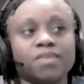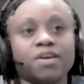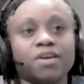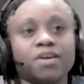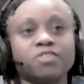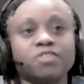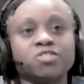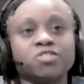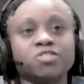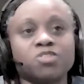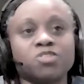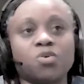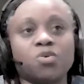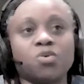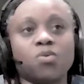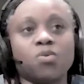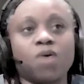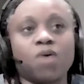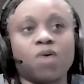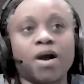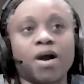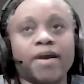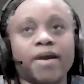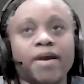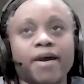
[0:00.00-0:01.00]

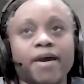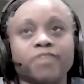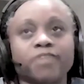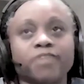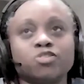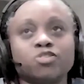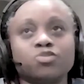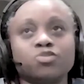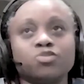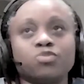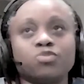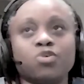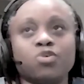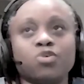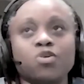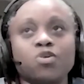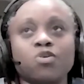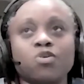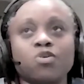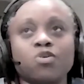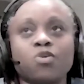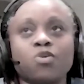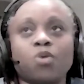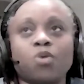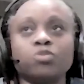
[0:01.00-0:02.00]
So I had to
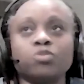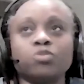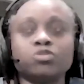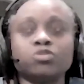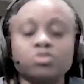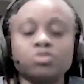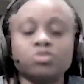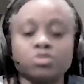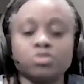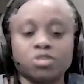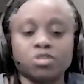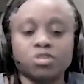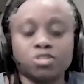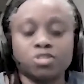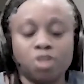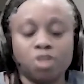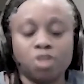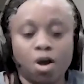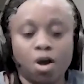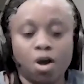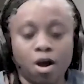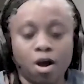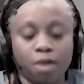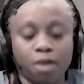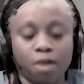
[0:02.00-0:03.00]
go to the
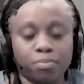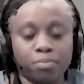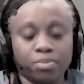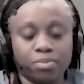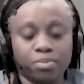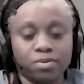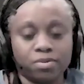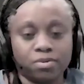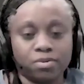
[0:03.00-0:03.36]
top.